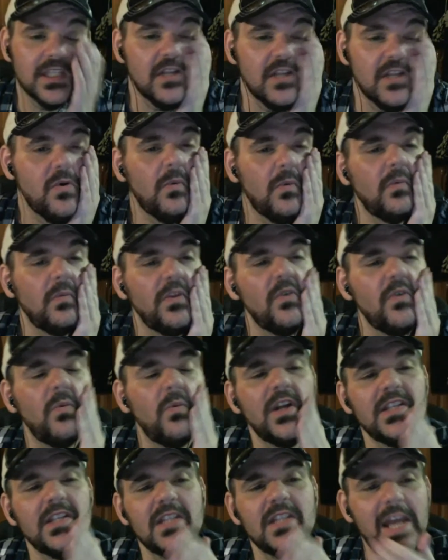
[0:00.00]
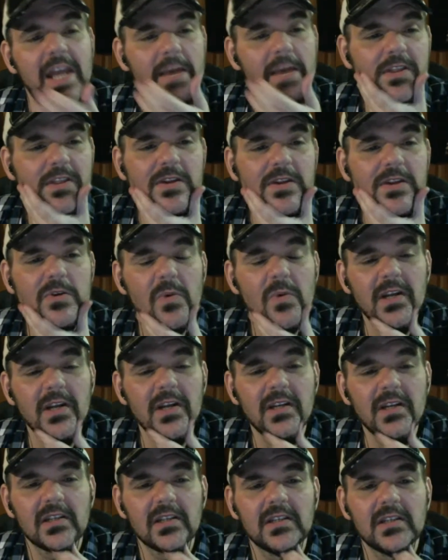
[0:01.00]
is what is the name of the new
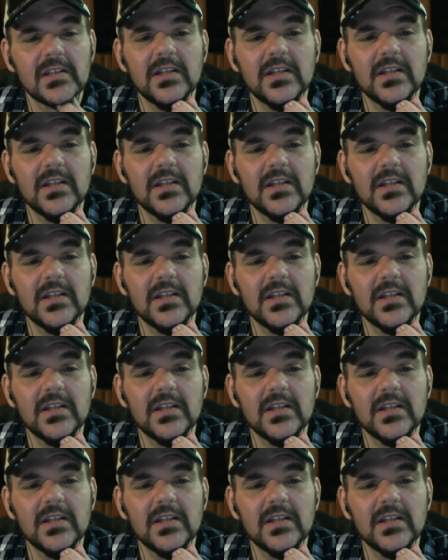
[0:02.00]
one?